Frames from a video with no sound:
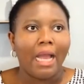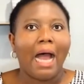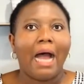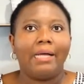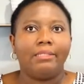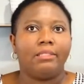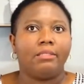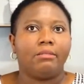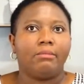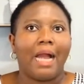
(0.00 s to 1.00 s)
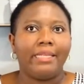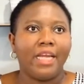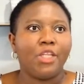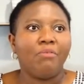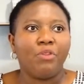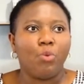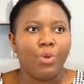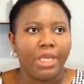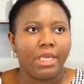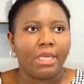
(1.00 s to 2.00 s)
and at the end of the
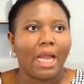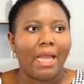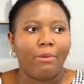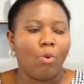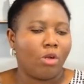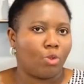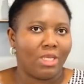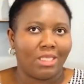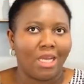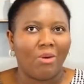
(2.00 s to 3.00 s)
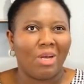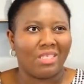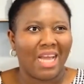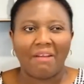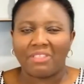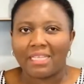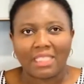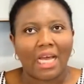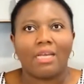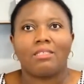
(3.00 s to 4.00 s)
week, I work 20 hours. After
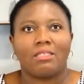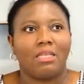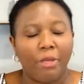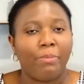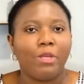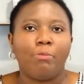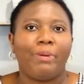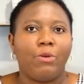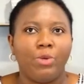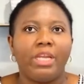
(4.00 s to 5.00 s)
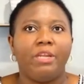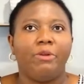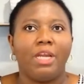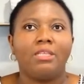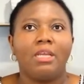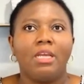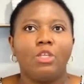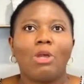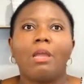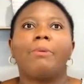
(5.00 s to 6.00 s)
tax, they pay you bi-weekly, right?
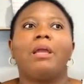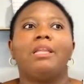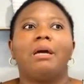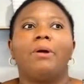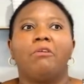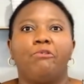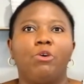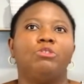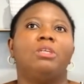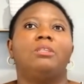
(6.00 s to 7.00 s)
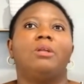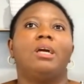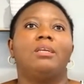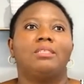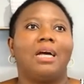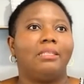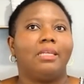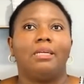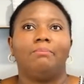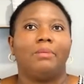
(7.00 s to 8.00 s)
So I earn about $400, and
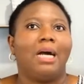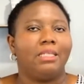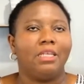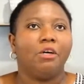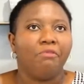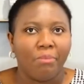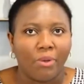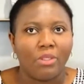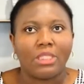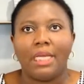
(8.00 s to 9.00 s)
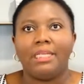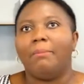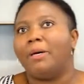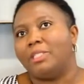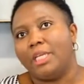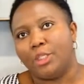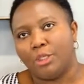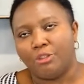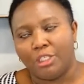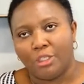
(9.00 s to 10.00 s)
then at the end of the month, I earn about
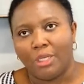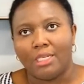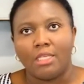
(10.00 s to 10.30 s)
$800.